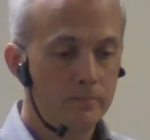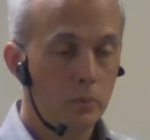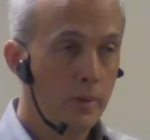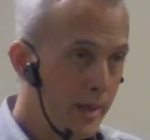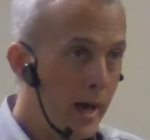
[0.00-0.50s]

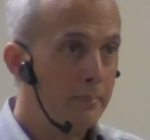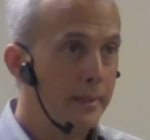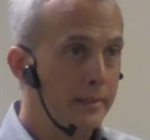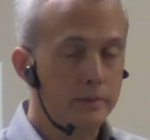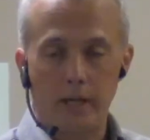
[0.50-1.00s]
with that
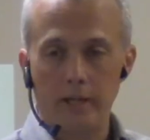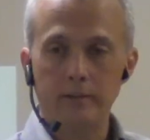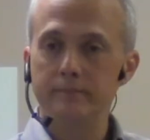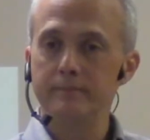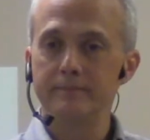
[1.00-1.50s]
being said,
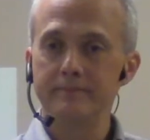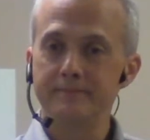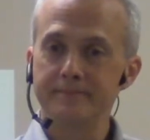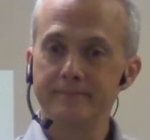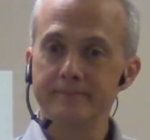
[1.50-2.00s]

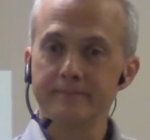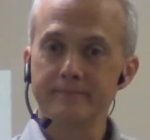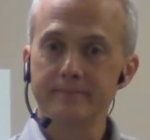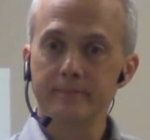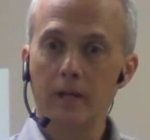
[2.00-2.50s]

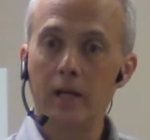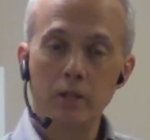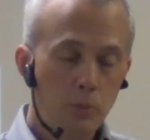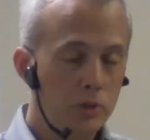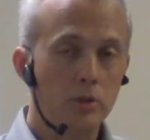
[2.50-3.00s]
I
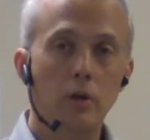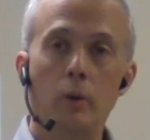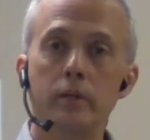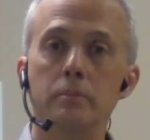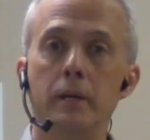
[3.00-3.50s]
think we should go
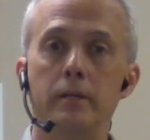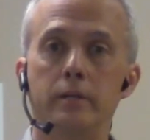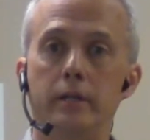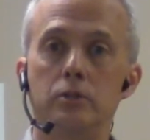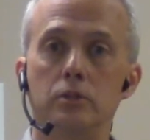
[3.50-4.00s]
into
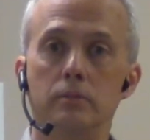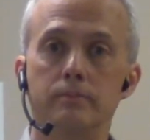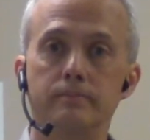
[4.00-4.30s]
meditation.